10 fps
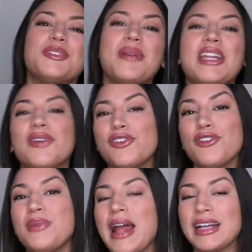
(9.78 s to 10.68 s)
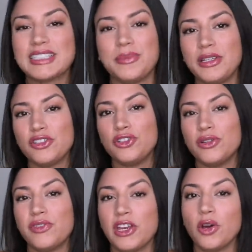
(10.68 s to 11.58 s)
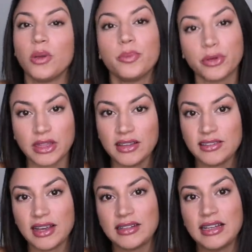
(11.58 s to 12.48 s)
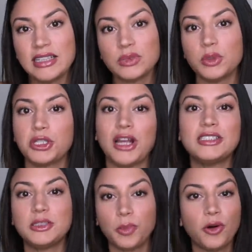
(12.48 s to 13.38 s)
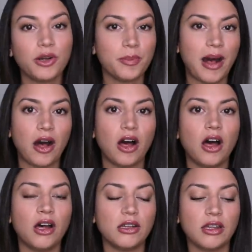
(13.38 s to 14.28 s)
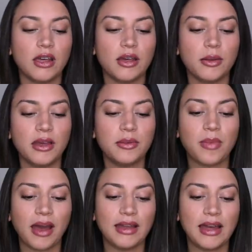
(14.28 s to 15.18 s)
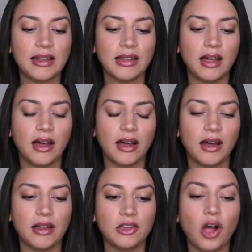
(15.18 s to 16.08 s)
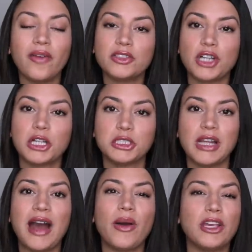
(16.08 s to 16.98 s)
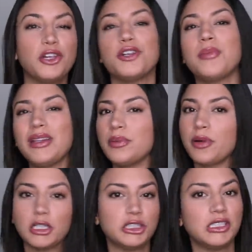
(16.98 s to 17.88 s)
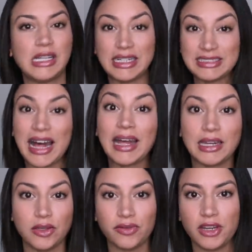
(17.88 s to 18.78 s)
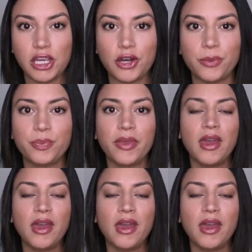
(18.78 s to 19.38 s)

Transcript: So many of you have been asking me to do a video on breathing techniques, which I spoke about in my law of attraction, how I cured my depression and anxiety video.